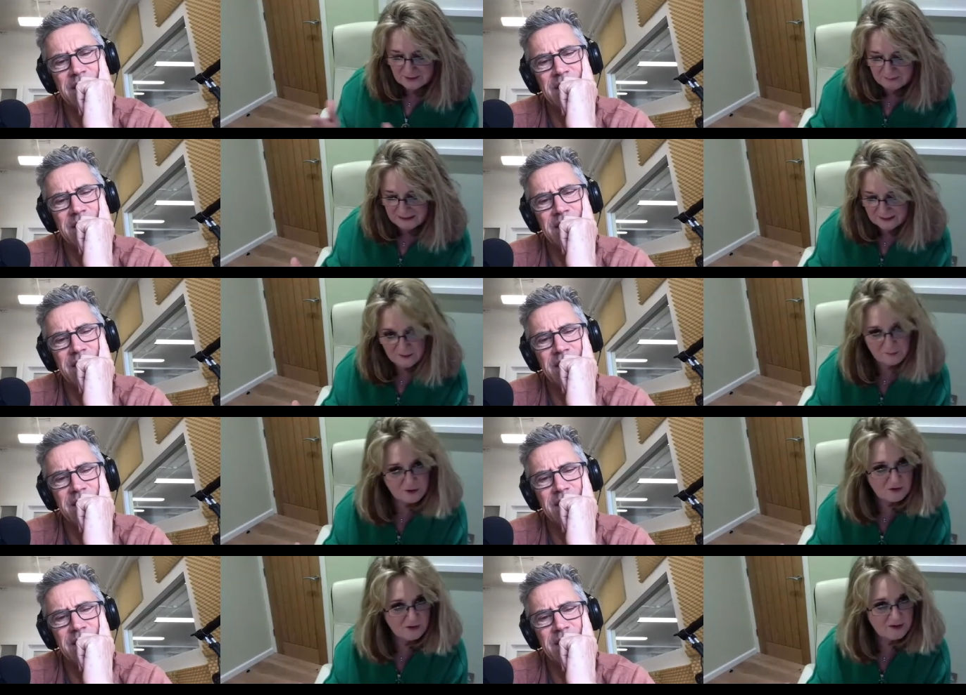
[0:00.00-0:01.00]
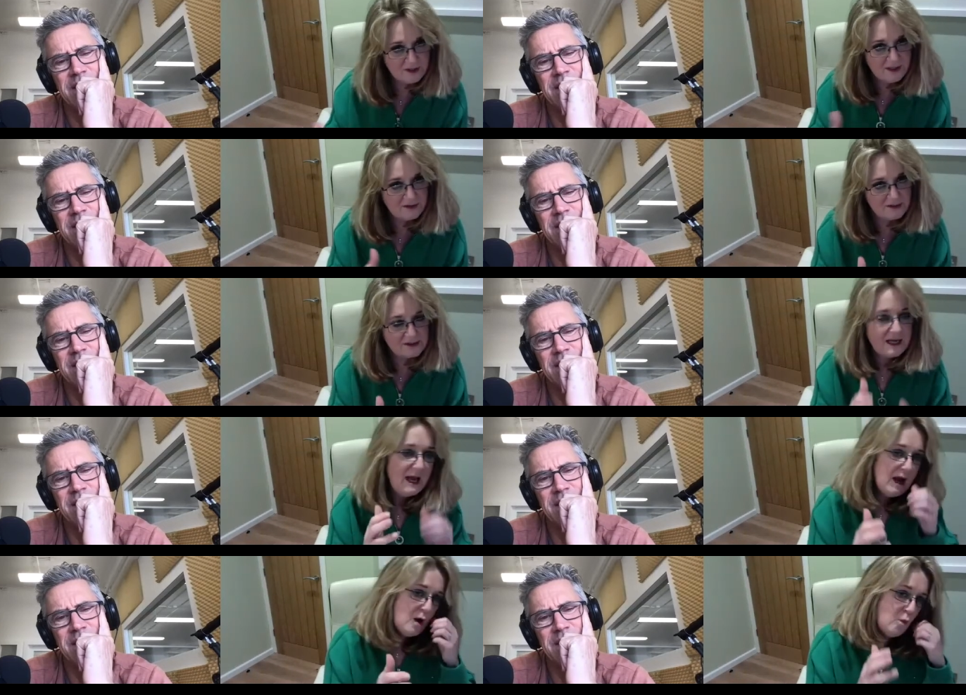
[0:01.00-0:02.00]
Speaker 1: pieces were stronger than others.
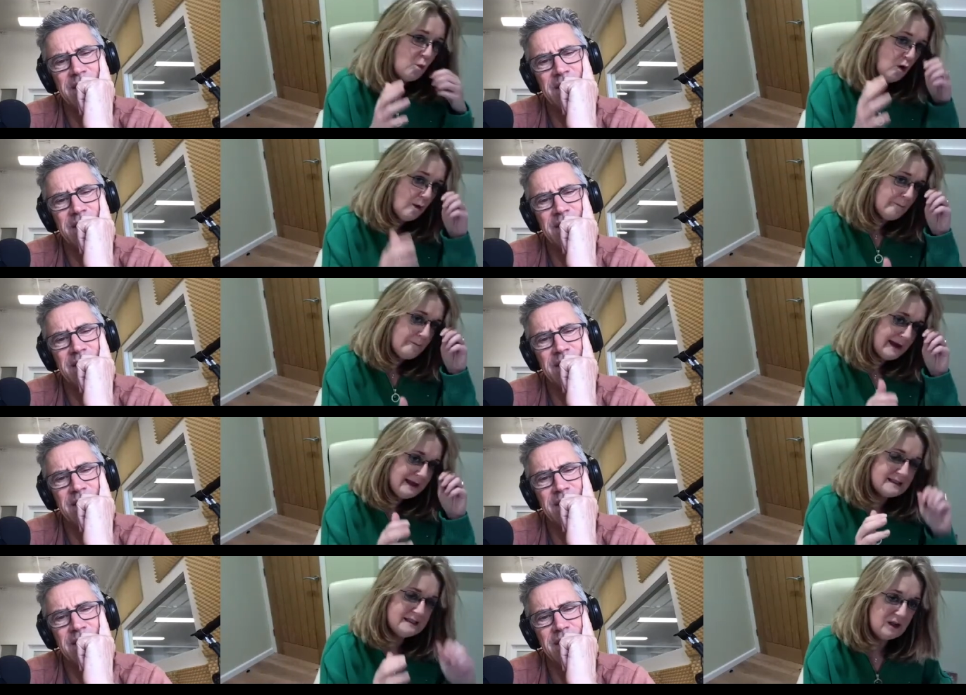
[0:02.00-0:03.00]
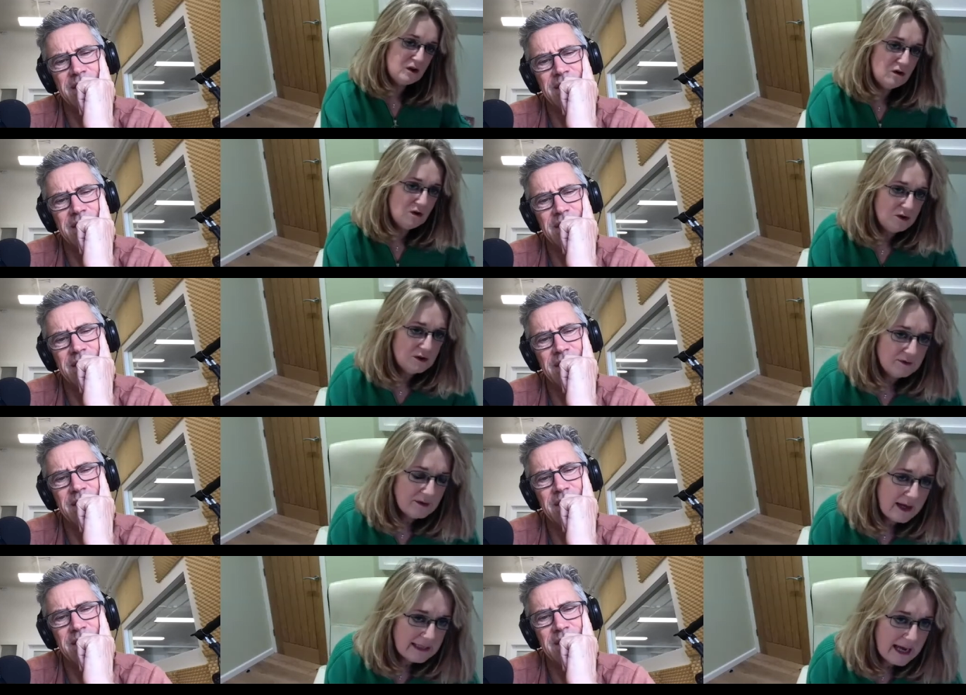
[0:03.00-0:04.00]
What makes it good,
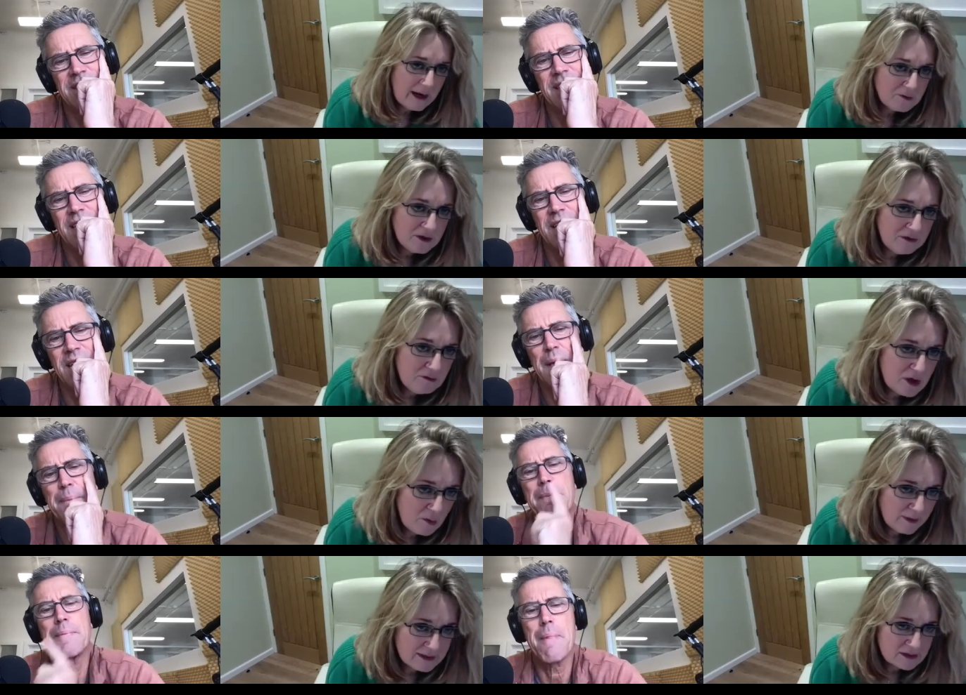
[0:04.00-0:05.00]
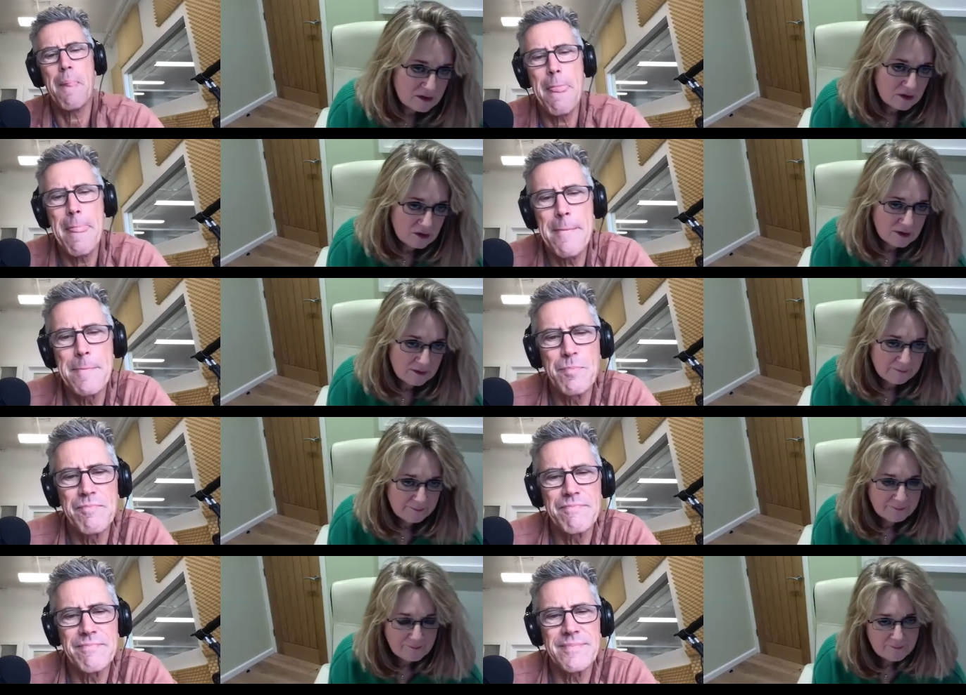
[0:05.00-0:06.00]
and how do you know it's good?
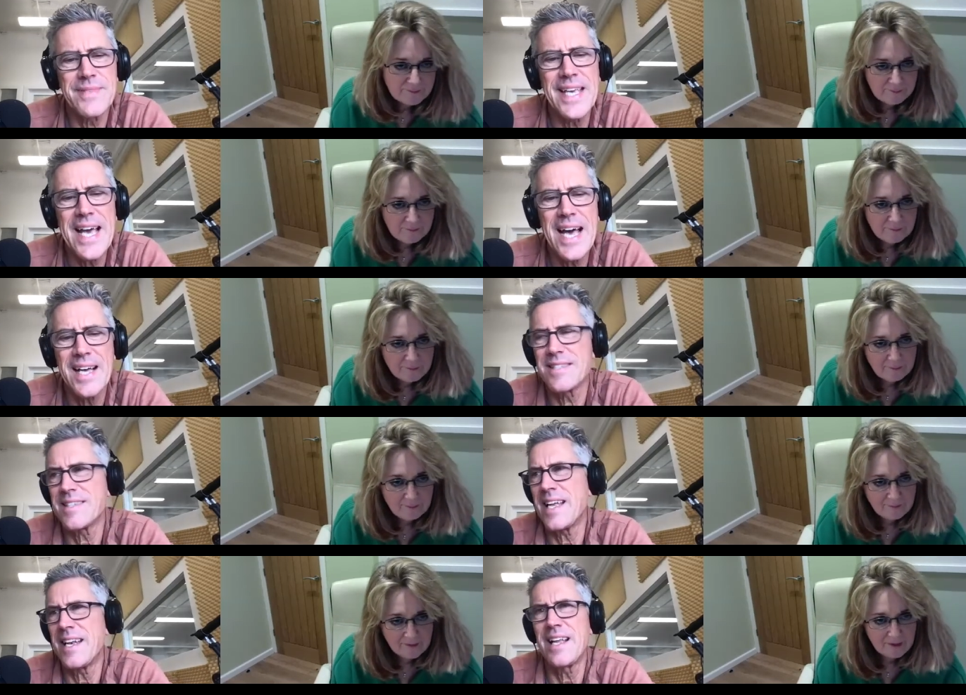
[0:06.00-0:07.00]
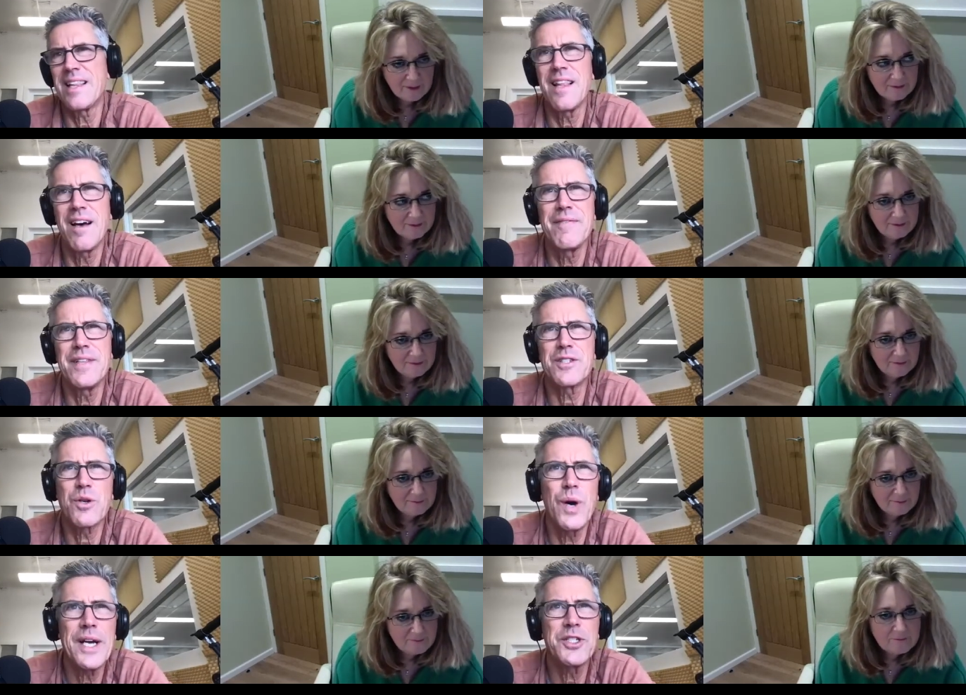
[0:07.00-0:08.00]
Speaker 2: Yes, and I love this
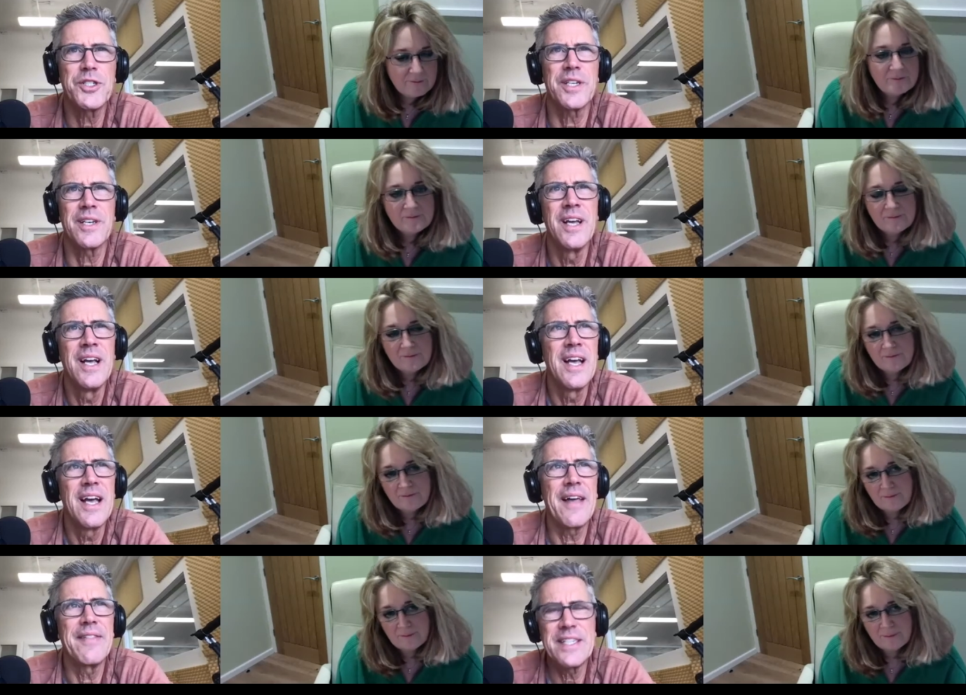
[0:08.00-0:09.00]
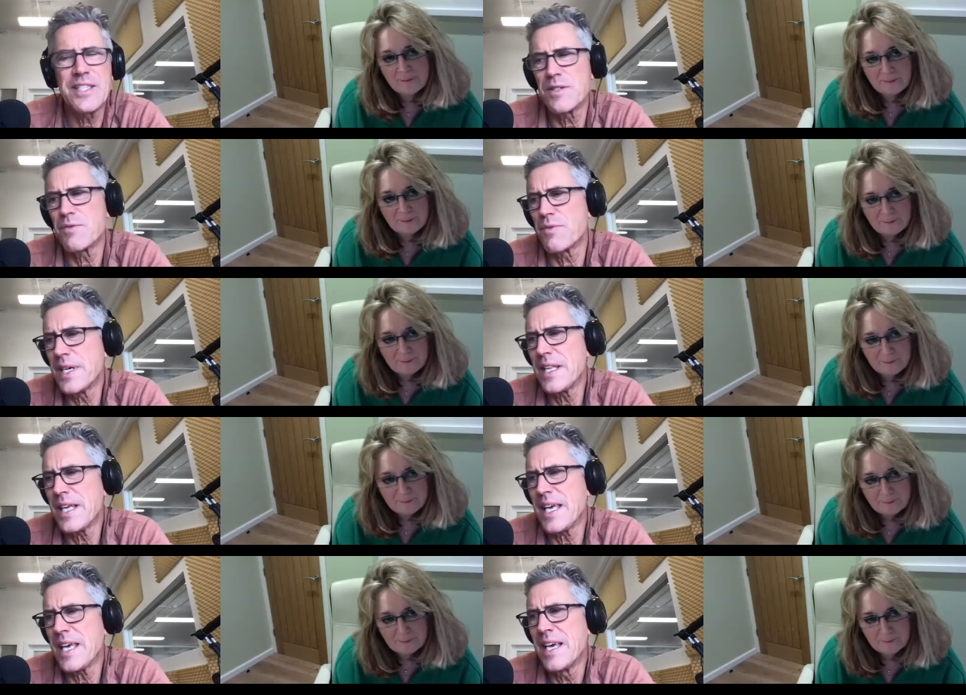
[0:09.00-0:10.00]
question. And this is
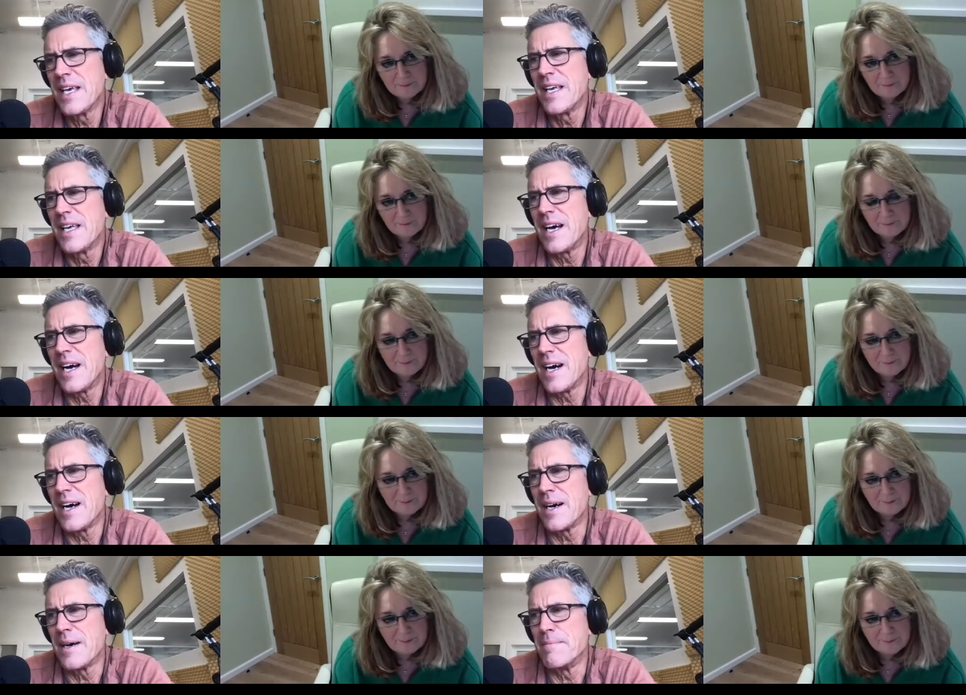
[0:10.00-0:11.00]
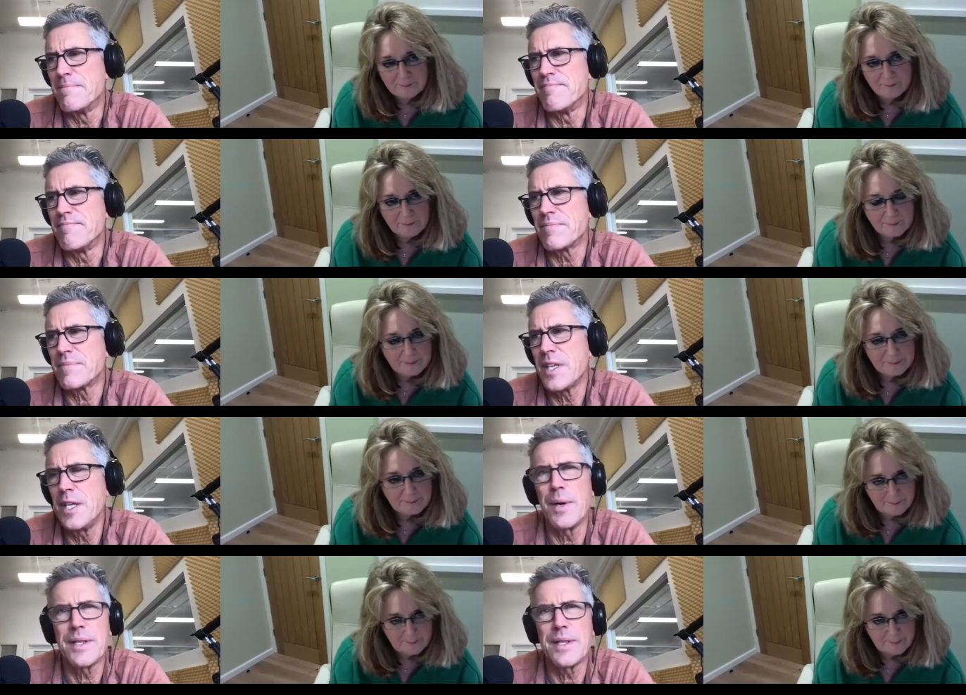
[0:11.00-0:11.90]
really, um, you know, at the